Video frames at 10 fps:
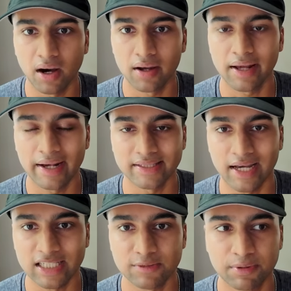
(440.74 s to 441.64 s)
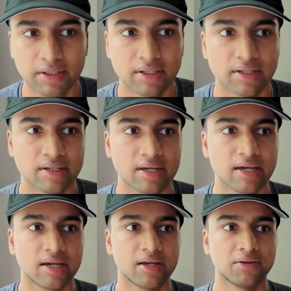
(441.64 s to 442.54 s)
on as the expert
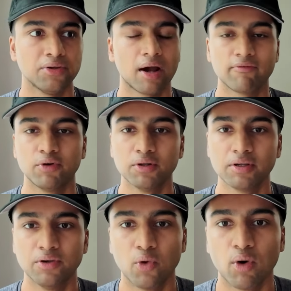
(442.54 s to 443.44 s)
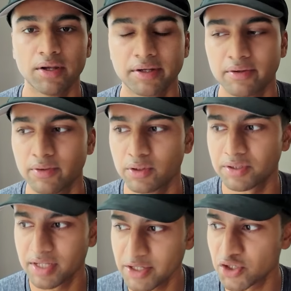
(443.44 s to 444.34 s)
and you have really no one to really
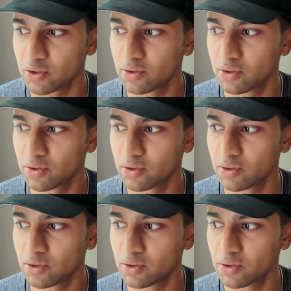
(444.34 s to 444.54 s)
teach